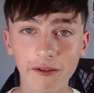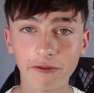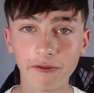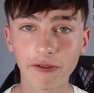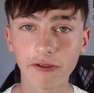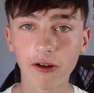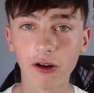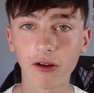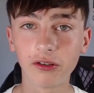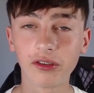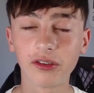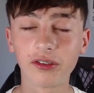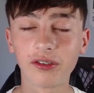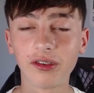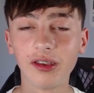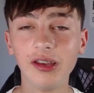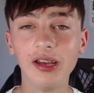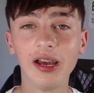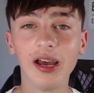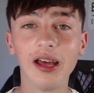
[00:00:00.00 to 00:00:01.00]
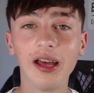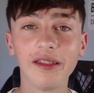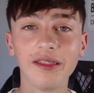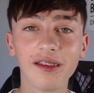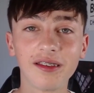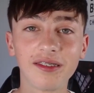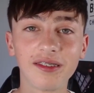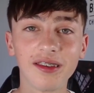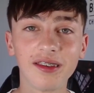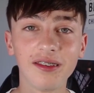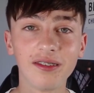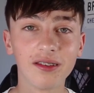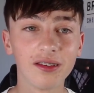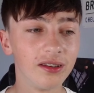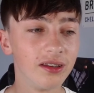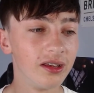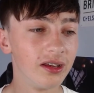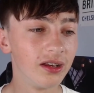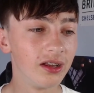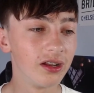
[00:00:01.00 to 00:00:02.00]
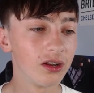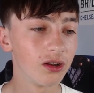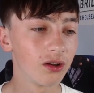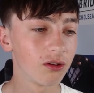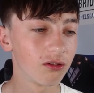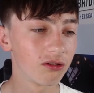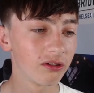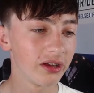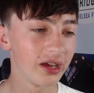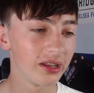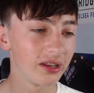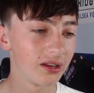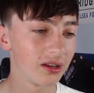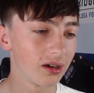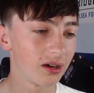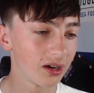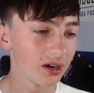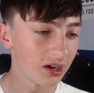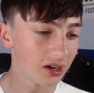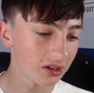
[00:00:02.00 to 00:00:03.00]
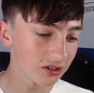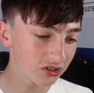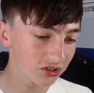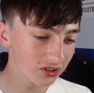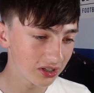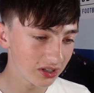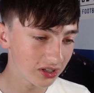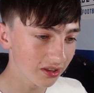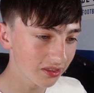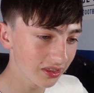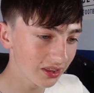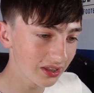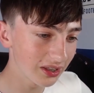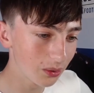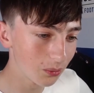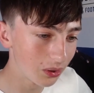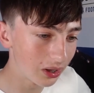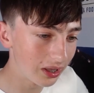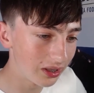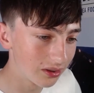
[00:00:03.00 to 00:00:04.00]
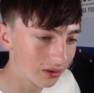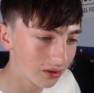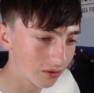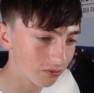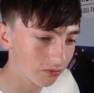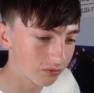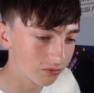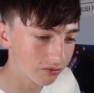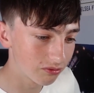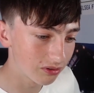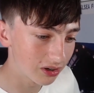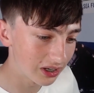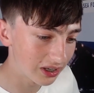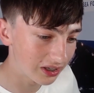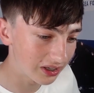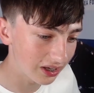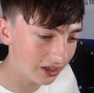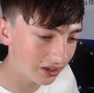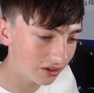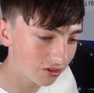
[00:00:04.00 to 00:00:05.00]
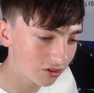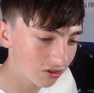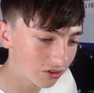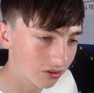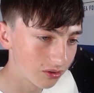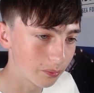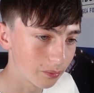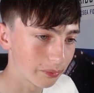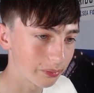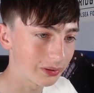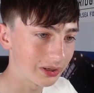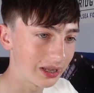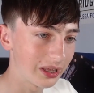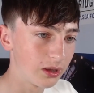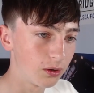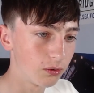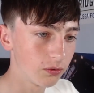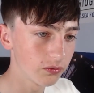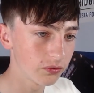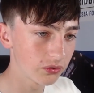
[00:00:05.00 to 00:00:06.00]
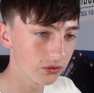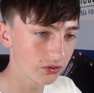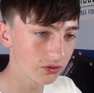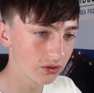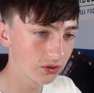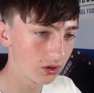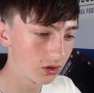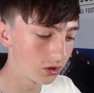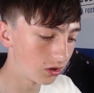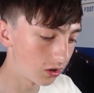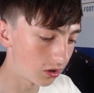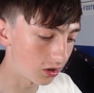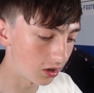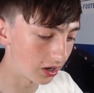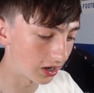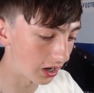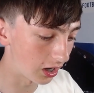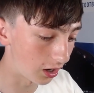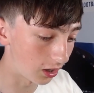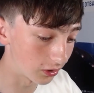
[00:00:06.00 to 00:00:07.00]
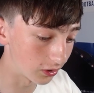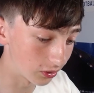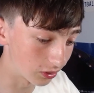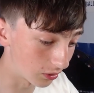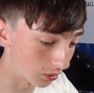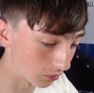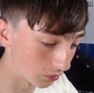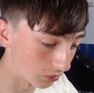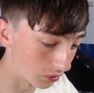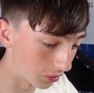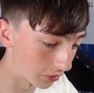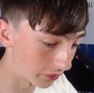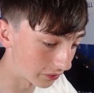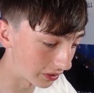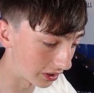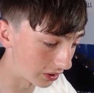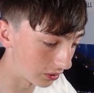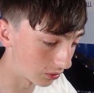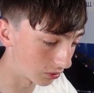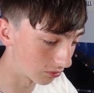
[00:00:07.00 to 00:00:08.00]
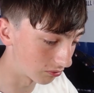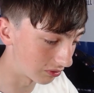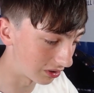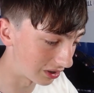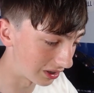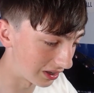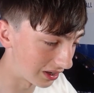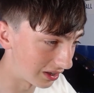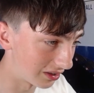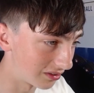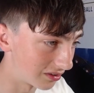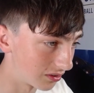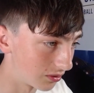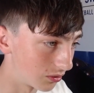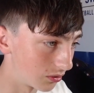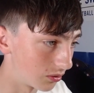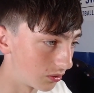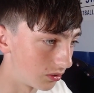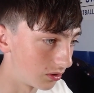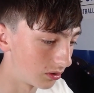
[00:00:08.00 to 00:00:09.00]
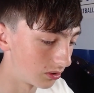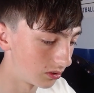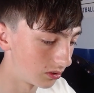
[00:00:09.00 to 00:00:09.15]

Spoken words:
France. And this season, Lorient, actually, I think they were in the relegation playoffs. I don't know if they got relegated or not.